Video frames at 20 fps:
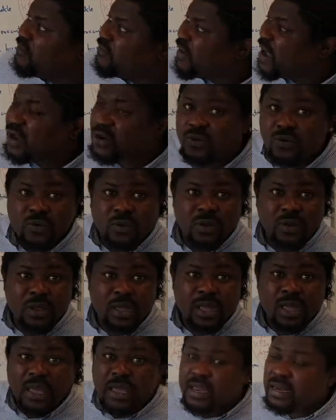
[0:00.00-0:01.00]
value
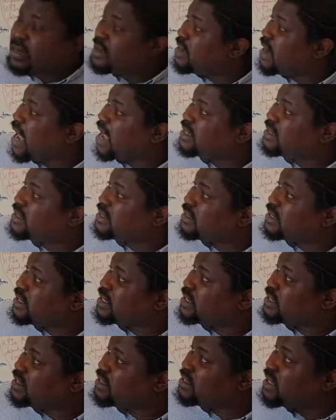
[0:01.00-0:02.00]
that
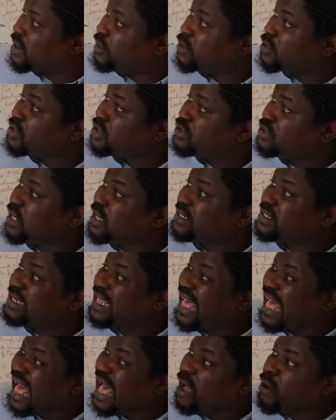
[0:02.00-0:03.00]
demonstrates
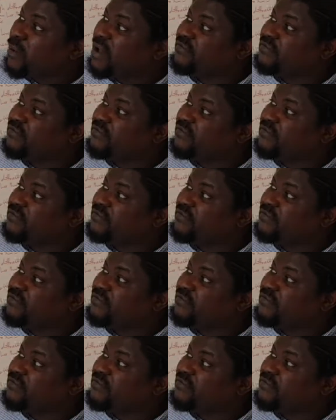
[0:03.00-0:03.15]
how